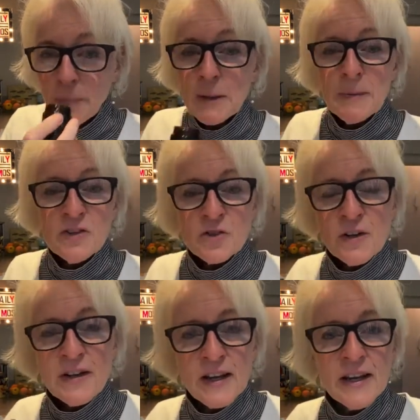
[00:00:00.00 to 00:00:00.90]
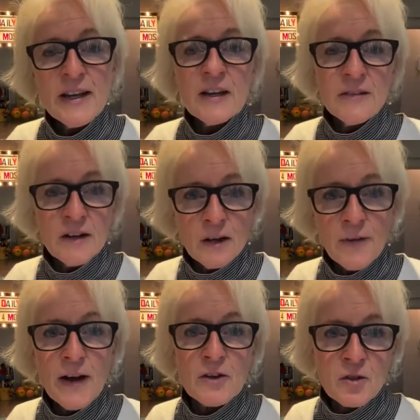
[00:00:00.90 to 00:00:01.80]
But it means you're not getting
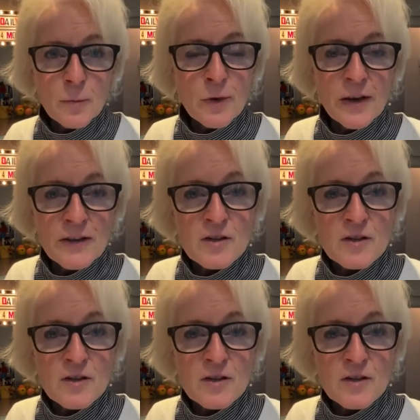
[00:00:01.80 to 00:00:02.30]
enough air to breathe.